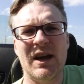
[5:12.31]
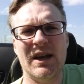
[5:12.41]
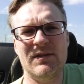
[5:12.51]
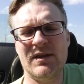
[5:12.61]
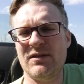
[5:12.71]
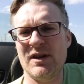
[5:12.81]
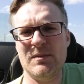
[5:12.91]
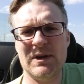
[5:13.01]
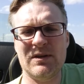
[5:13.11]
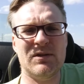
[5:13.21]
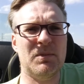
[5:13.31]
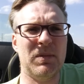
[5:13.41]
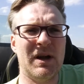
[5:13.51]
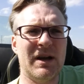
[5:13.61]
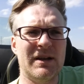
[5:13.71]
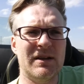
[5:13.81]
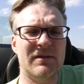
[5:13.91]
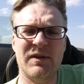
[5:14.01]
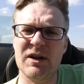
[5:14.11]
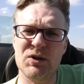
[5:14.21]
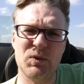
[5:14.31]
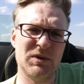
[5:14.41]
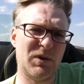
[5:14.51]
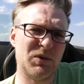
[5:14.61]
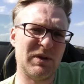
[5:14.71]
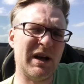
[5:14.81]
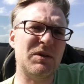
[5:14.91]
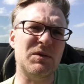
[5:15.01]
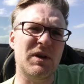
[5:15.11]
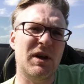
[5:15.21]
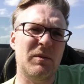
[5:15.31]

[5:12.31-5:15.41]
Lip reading: and if it's a limited supply, then the value will go down.